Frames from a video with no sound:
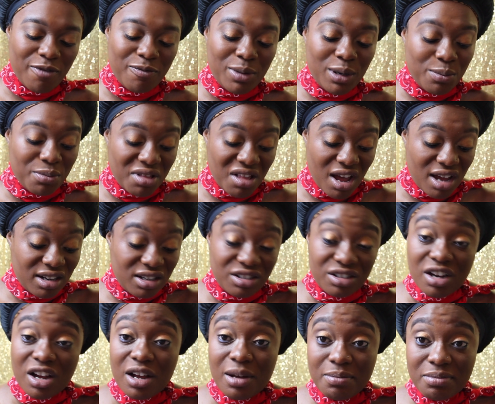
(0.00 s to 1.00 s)
I've been applying to
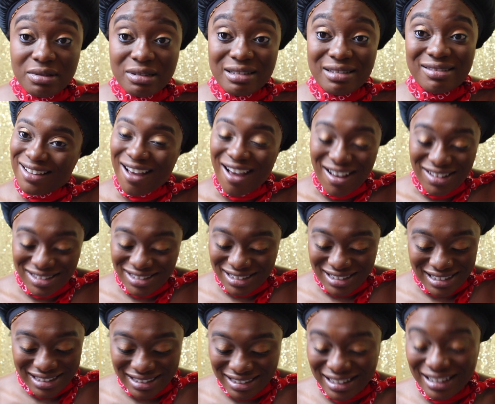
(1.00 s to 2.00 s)
jobs
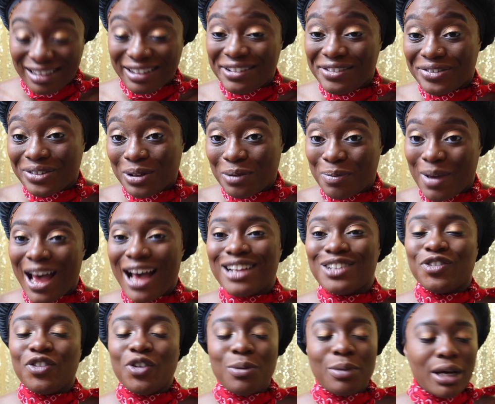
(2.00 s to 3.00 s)
consistently for the
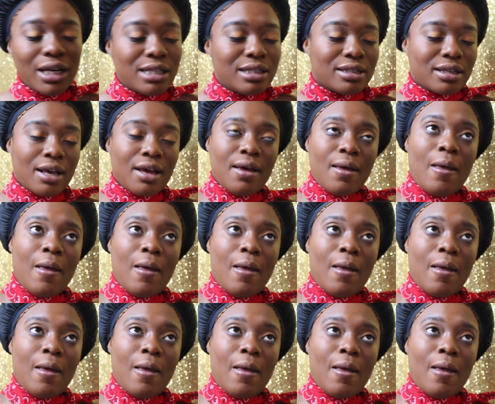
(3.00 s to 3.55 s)
past few months,